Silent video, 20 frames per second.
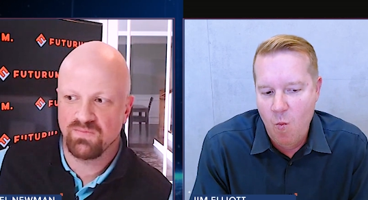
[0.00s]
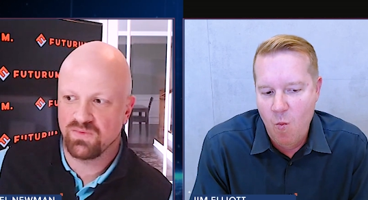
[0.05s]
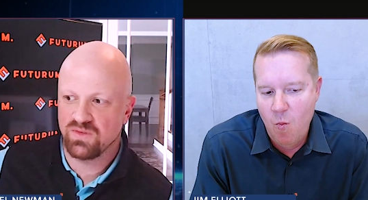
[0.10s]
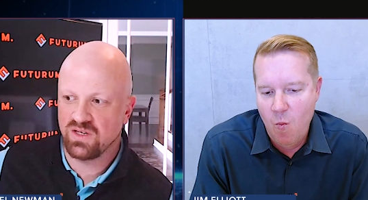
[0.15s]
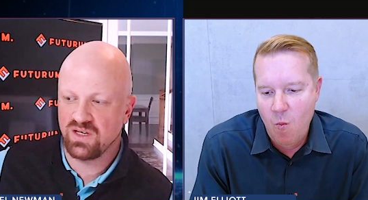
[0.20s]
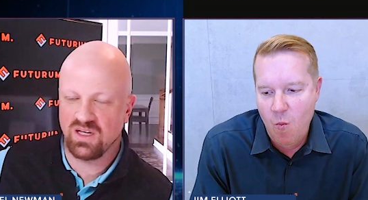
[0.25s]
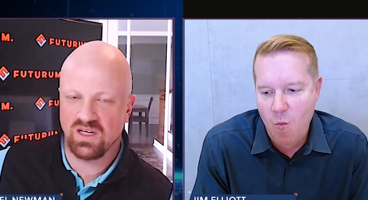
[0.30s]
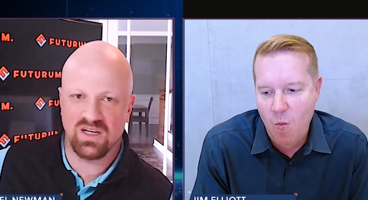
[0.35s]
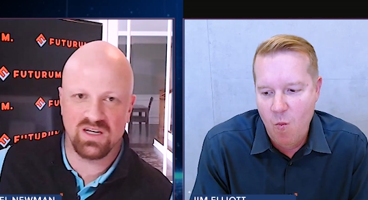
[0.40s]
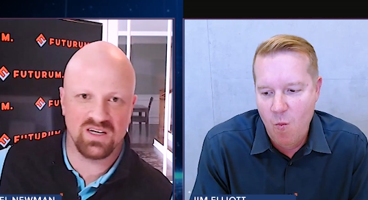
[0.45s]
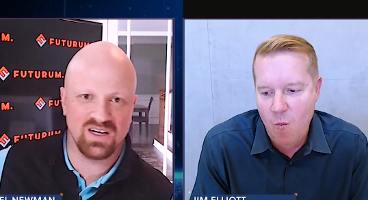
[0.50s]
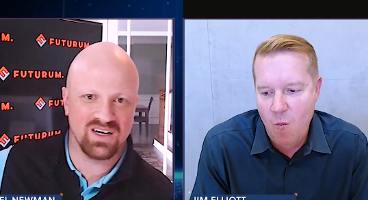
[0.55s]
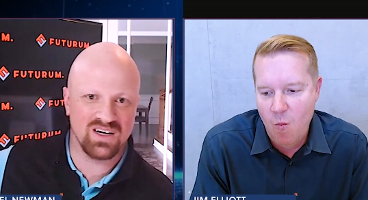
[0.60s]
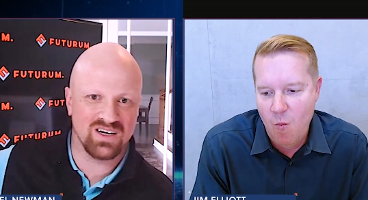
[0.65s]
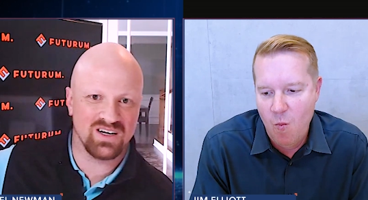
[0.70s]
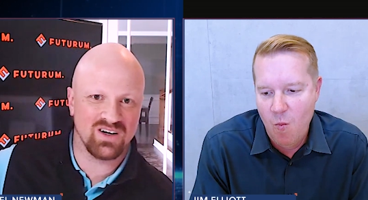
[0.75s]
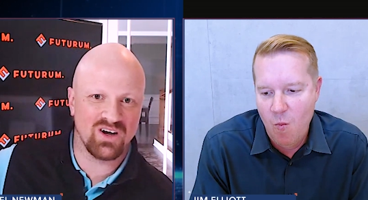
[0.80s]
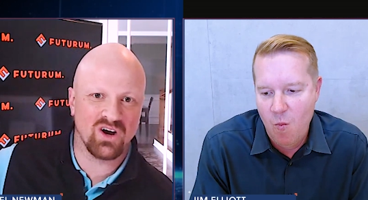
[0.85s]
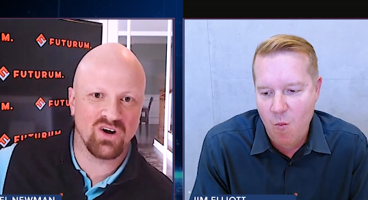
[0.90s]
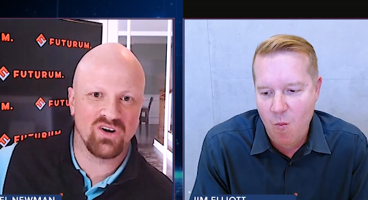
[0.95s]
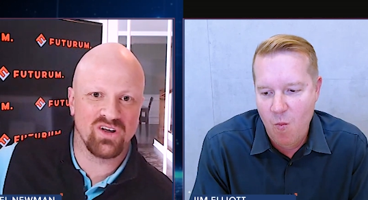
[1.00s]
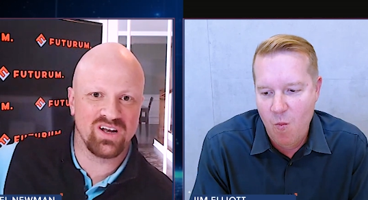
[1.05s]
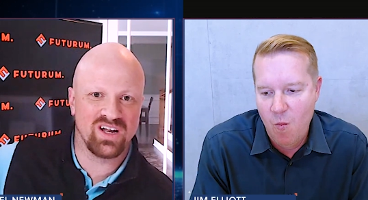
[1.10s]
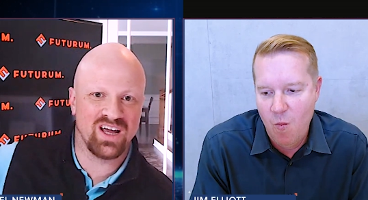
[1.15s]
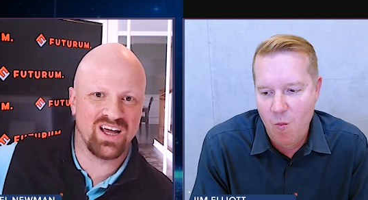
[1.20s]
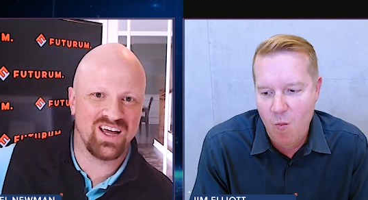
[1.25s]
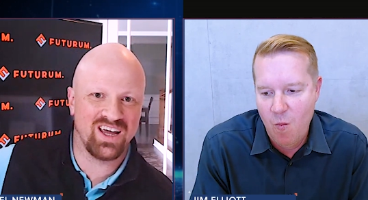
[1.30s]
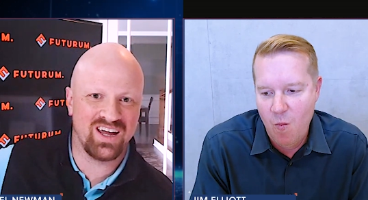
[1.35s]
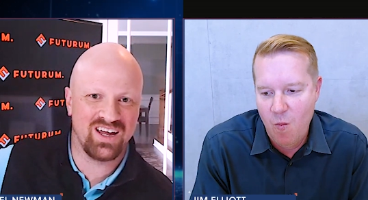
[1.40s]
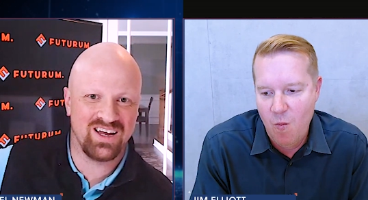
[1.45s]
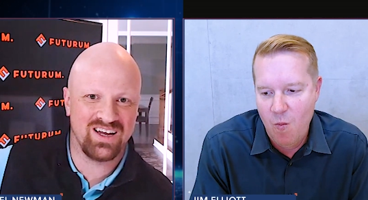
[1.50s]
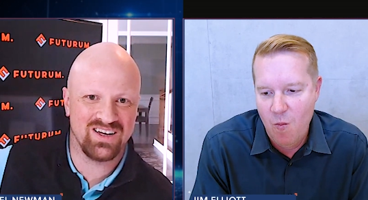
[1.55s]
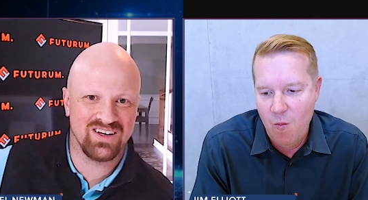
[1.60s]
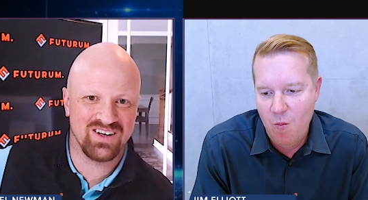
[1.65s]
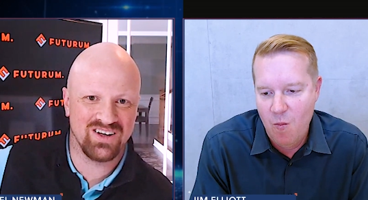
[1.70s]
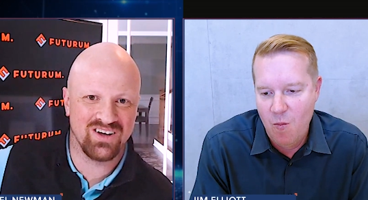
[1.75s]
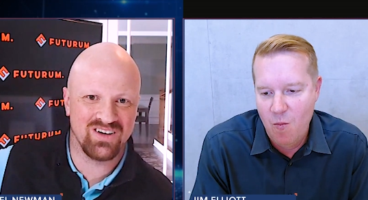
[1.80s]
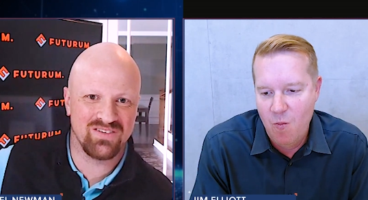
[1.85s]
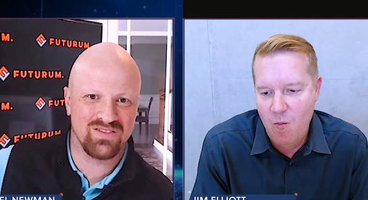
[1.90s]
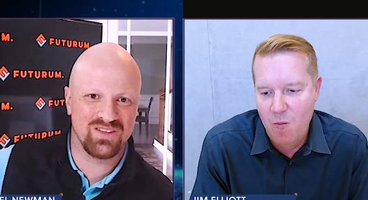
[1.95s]
Speaker 1: the uh, RNA
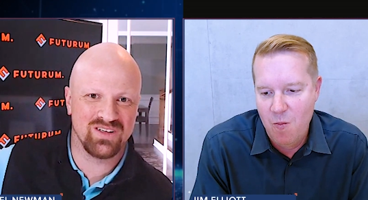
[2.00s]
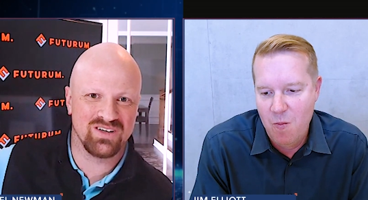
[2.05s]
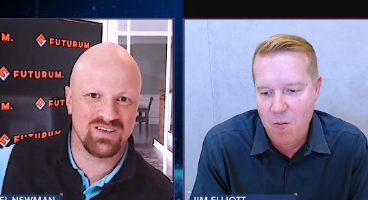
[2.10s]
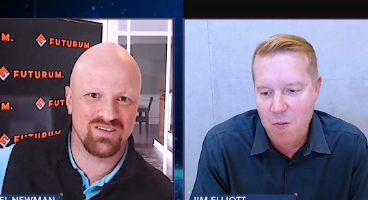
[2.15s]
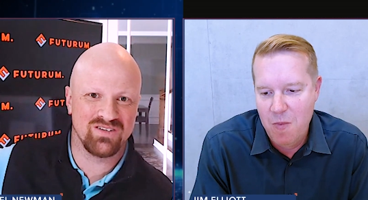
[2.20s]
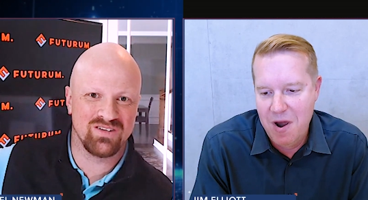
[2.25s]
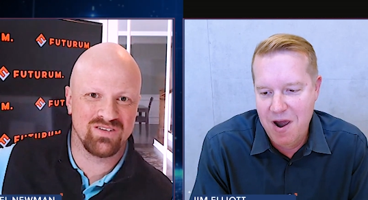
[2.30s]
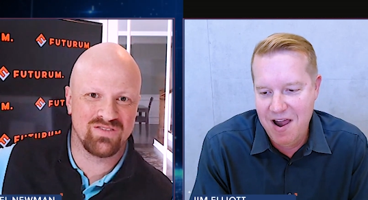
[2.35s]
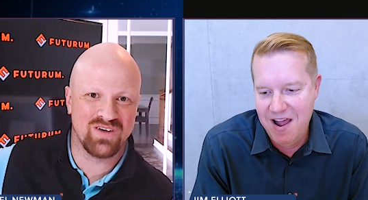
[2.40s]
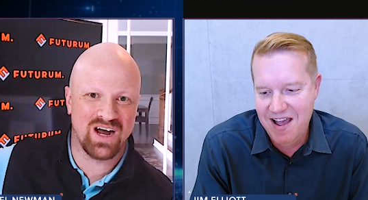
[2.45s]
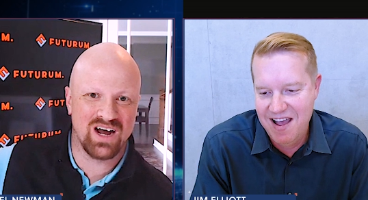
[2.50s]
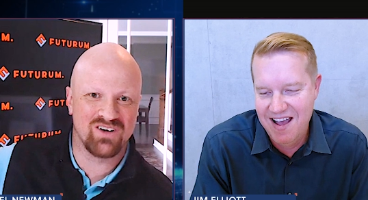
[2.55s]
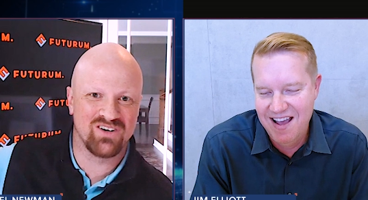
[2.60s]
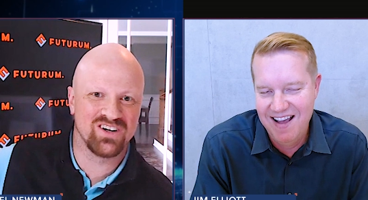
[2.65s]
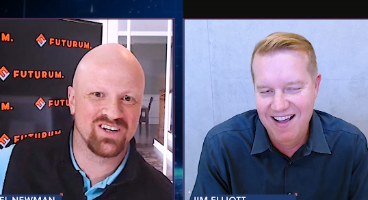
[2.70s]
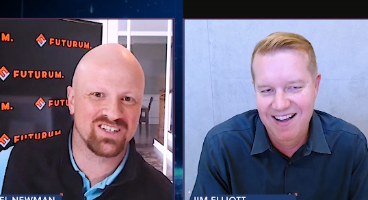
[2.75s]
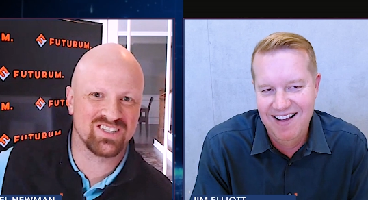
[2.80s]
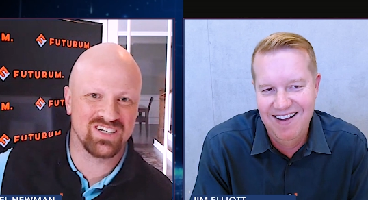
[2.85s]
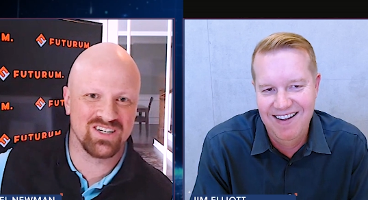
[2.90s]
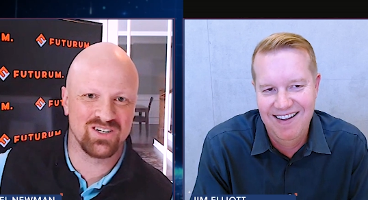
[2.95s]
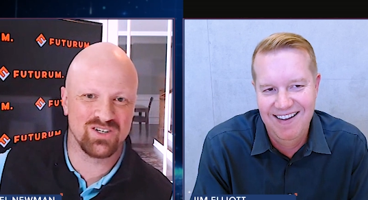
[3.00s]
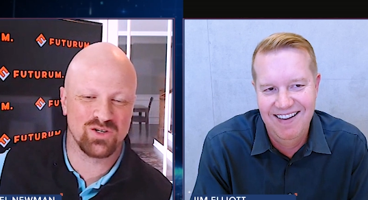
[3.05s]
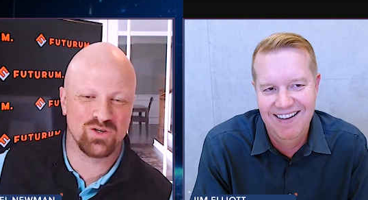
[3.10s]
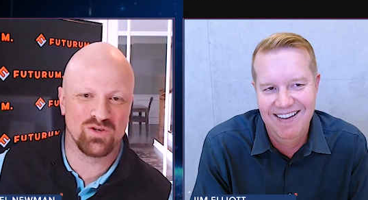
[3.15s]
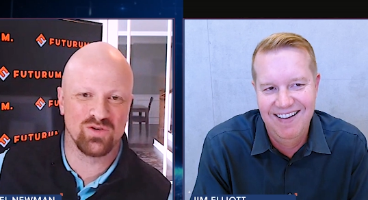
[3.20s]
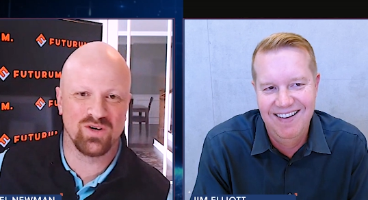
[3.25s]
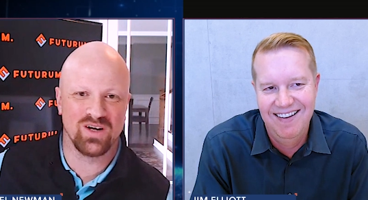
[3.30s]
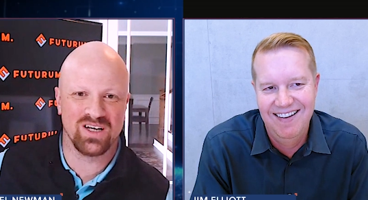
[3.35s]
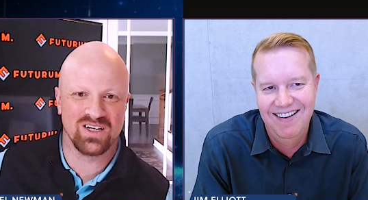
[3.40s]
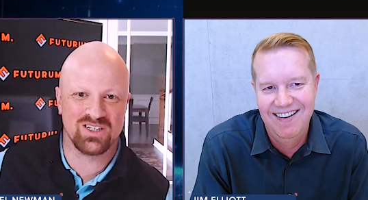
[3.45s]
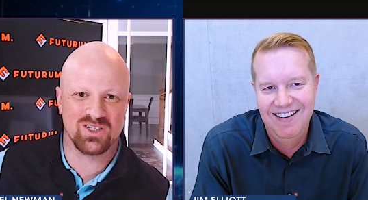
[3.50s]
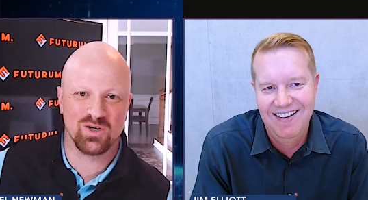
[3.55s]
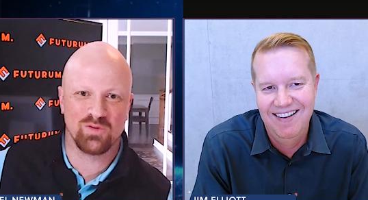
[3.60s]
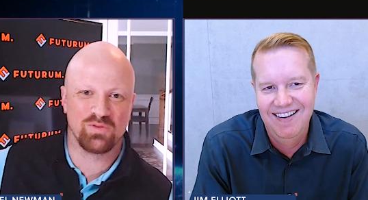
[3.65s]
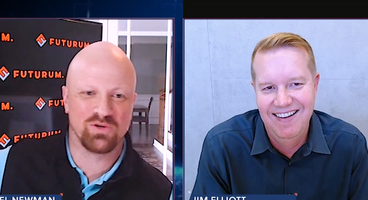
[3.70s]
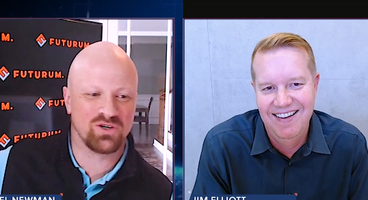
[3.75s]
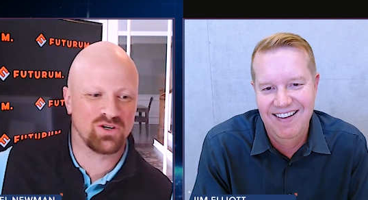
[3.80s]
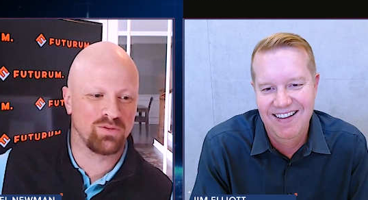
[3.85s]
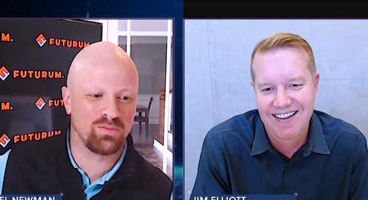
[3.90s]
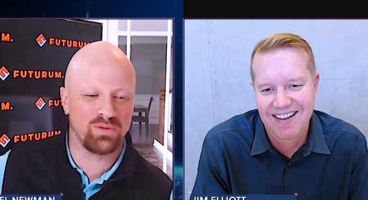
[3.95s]
of the, the virus into a
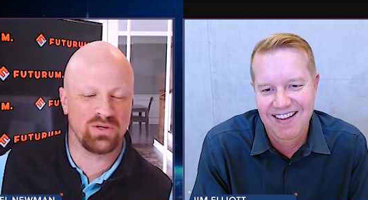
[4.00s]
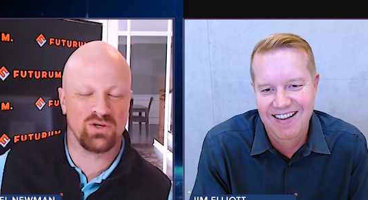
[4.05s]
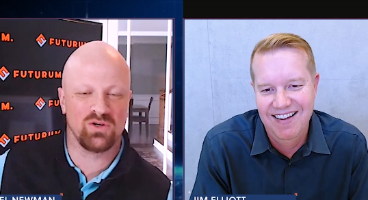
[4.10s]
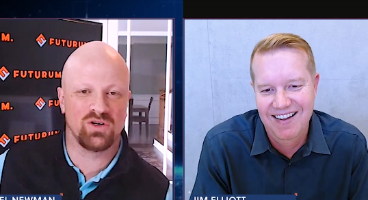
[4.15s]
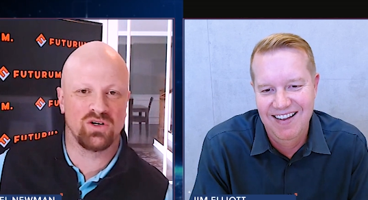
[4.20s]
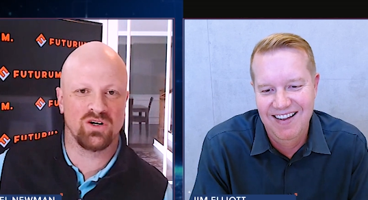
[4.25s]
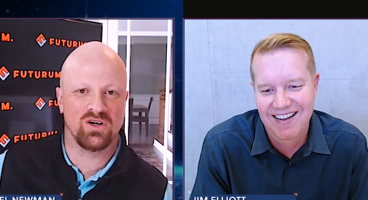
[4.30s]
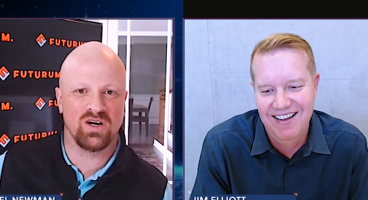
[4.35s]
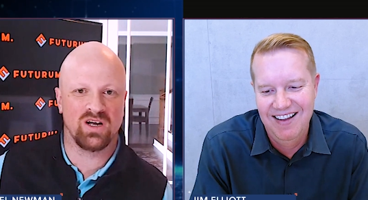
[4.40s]
supercomputer?